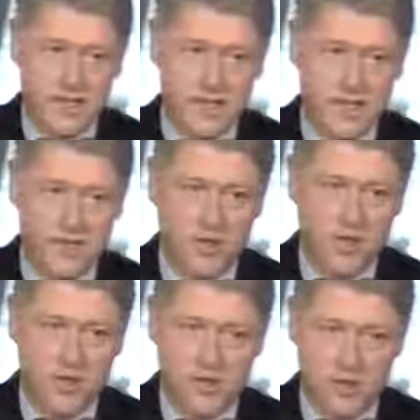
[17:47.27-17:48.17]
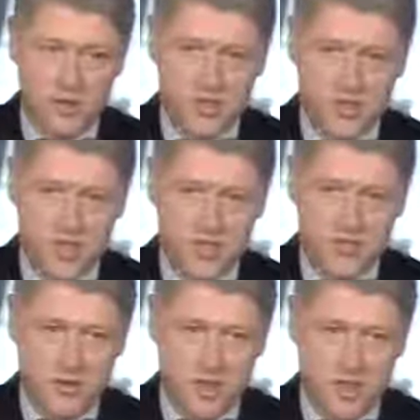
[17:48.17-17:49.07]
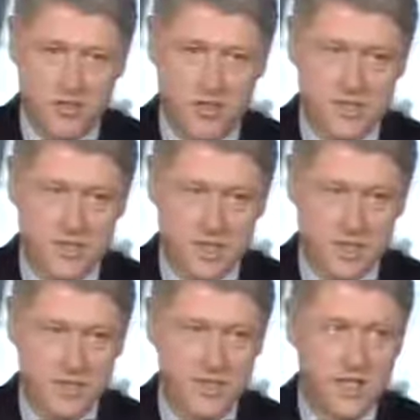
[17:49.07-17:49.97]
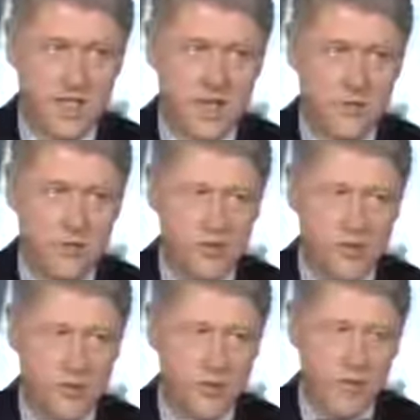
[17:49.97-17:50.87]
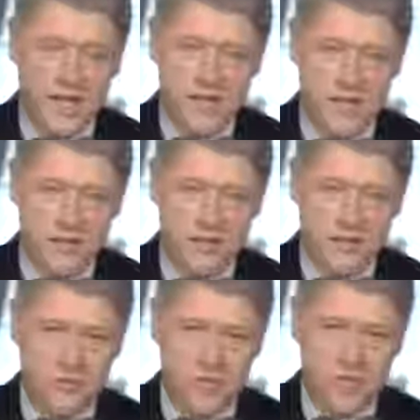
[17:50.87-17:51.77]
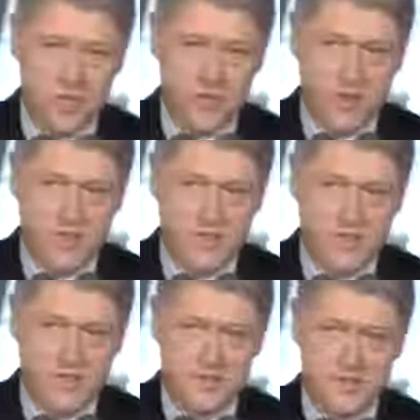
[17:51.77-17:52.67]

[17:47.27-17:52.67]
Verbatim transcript: and see what the full response of the Russians is before we make any other determinations.